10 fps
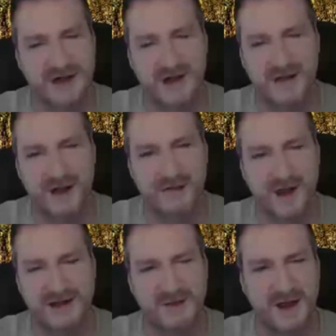which
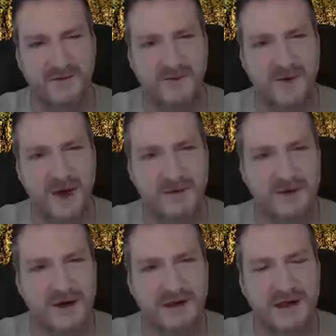uh, is about four
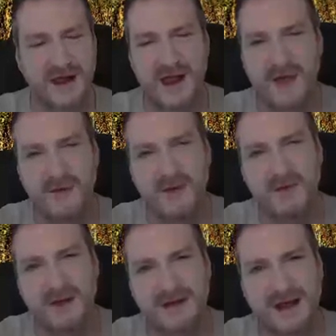hundred dollars, I think, I can't
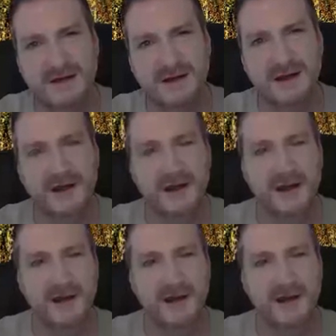remember exactly,